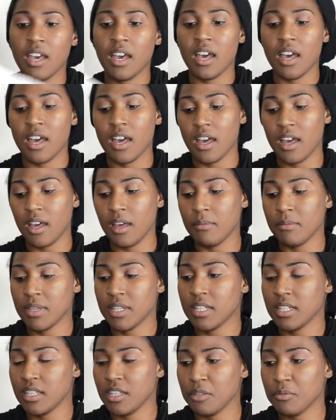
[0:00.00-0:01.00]

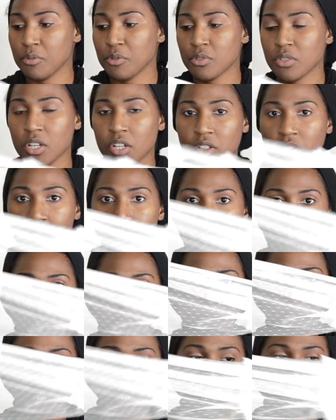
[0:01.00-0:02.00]
In Hebrew circles, you
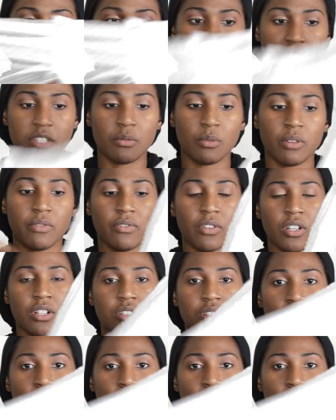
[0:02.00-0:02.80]
will hear this referred